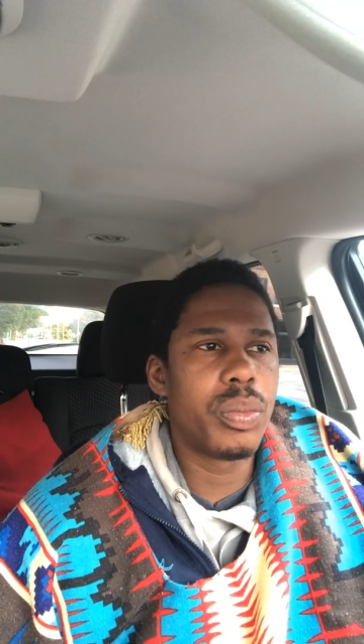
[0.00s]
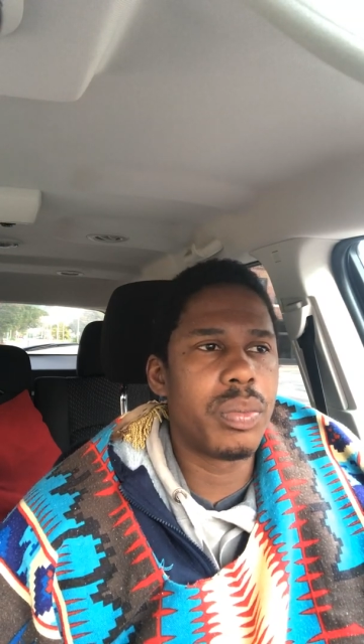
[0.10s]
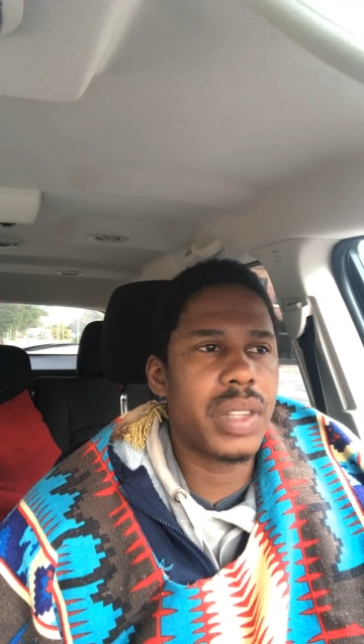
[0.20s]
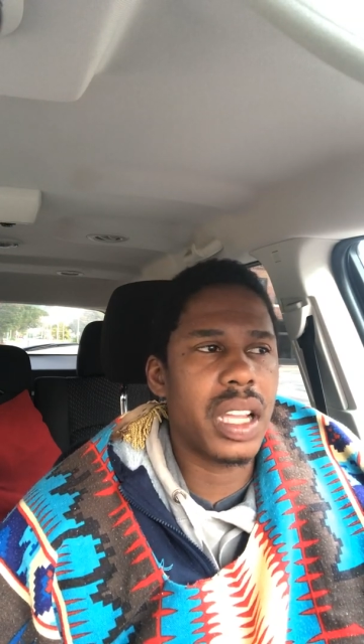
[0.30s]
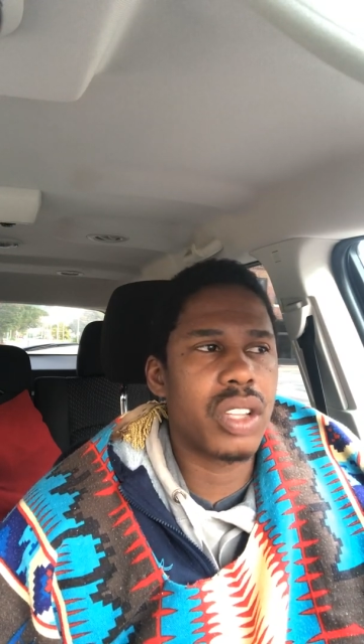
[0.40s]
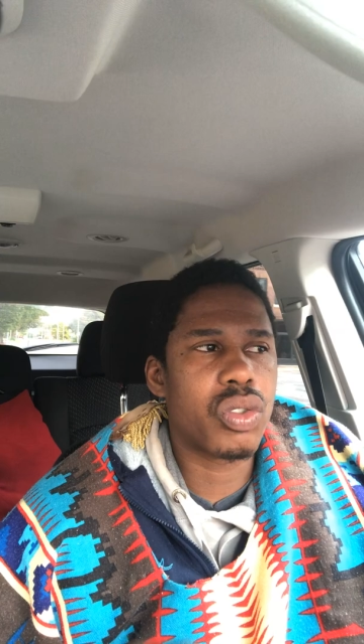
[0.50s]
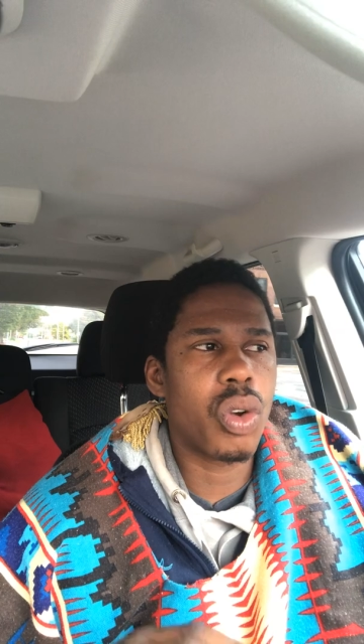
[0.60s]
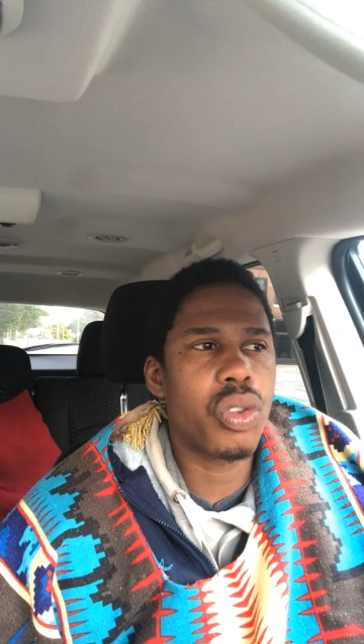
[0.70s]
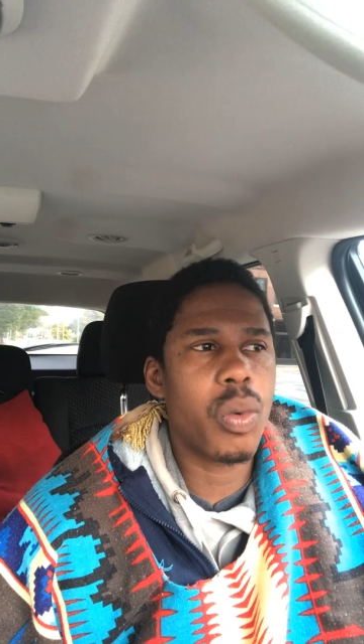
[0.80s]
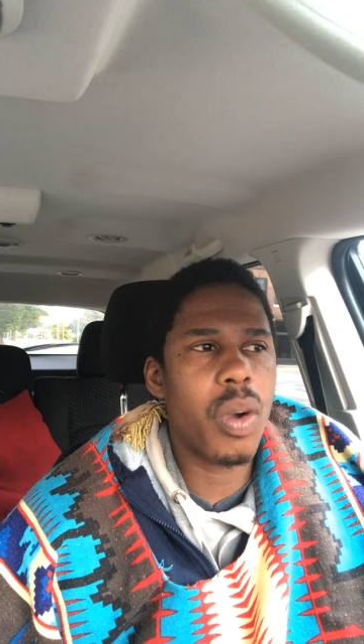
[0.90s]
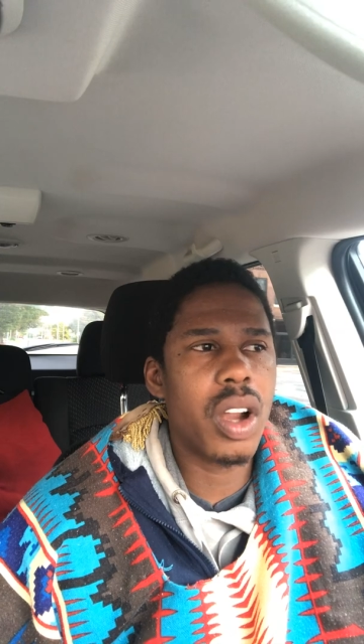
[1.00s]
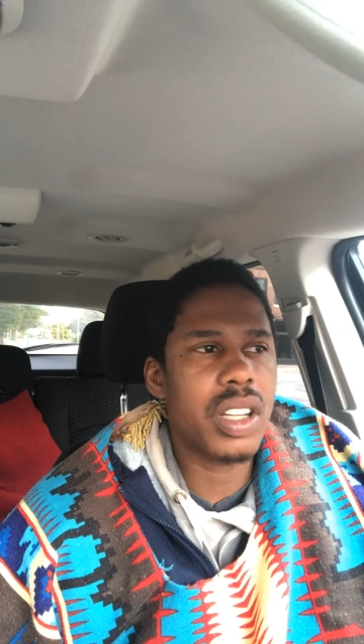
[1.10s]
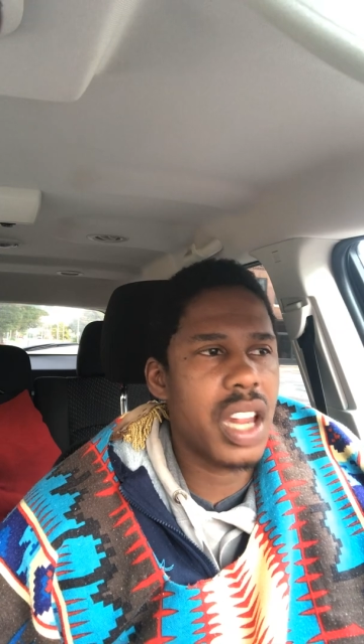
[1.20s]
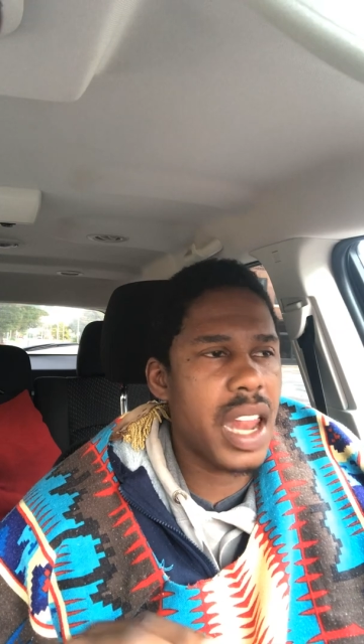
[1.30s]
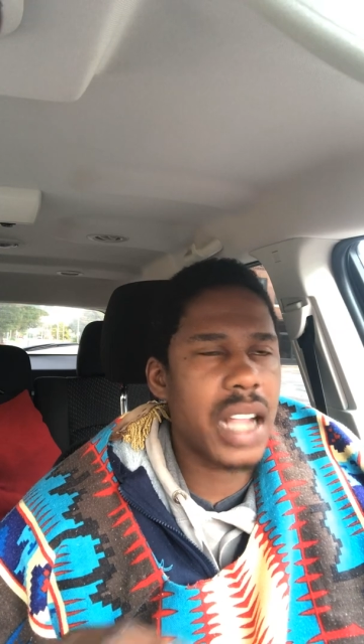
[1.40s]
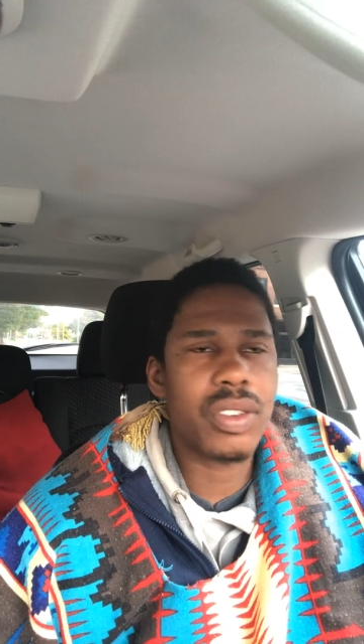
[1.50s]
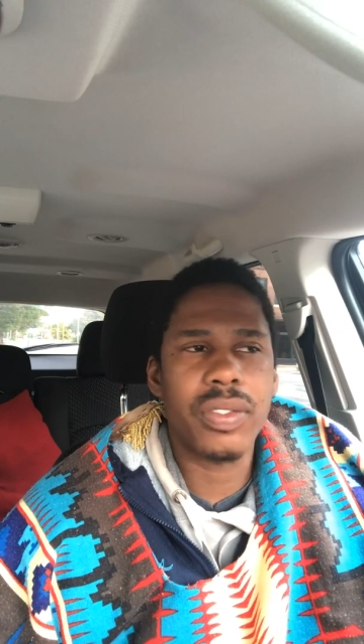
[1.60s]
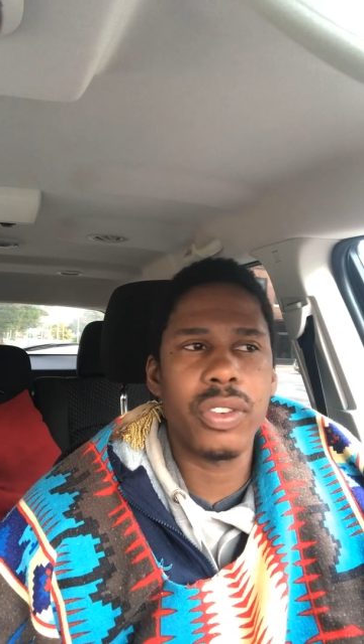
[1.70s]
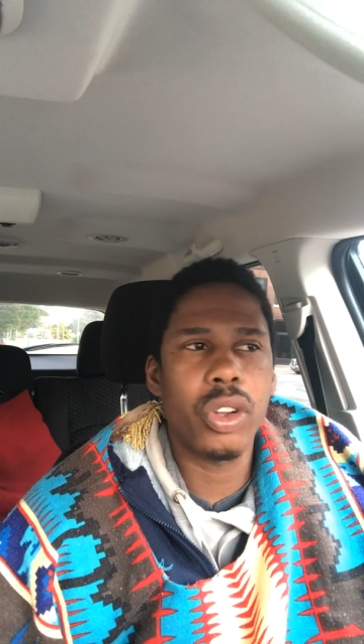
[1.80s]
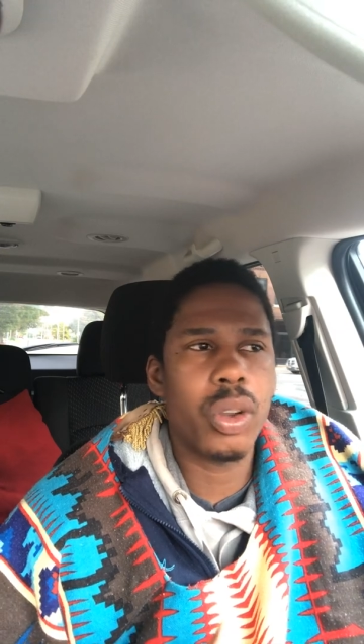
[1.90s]
they controlled the water, the natural
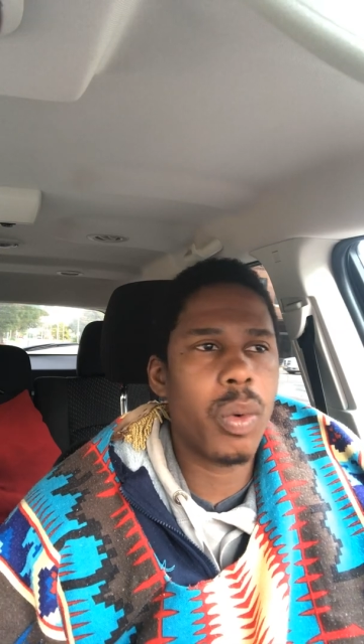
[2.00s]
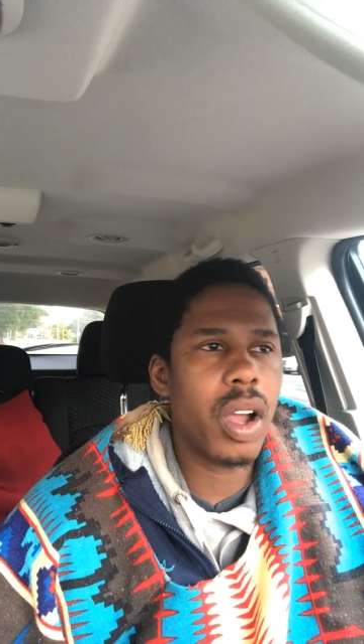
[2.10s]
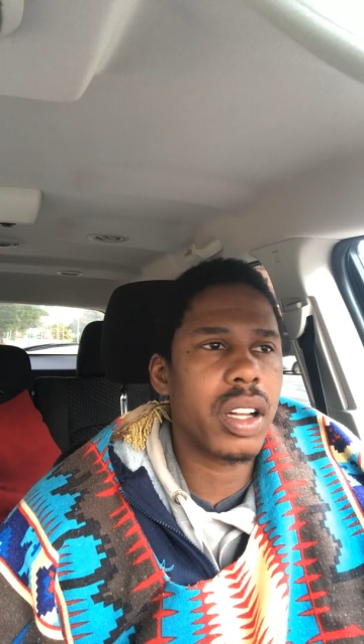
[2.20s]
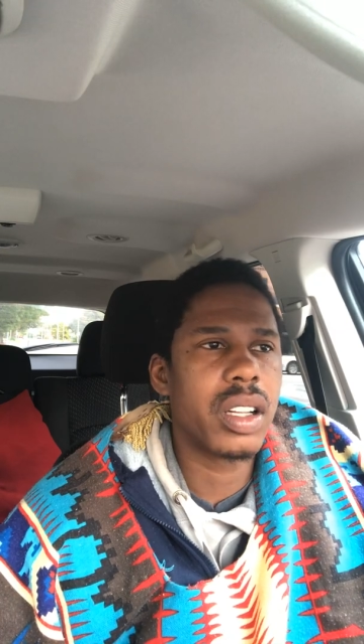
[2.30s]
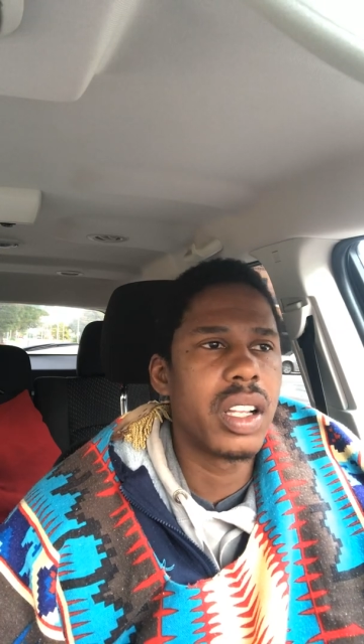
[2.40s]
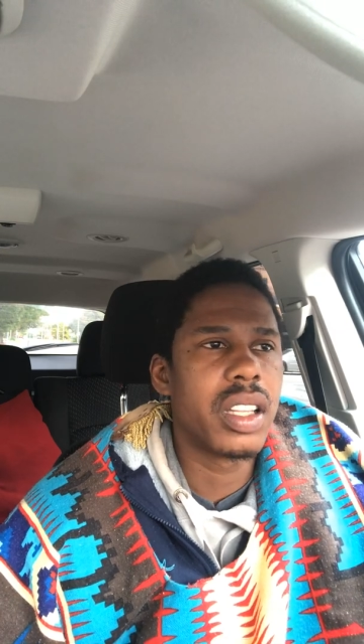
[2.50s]
flow of the water.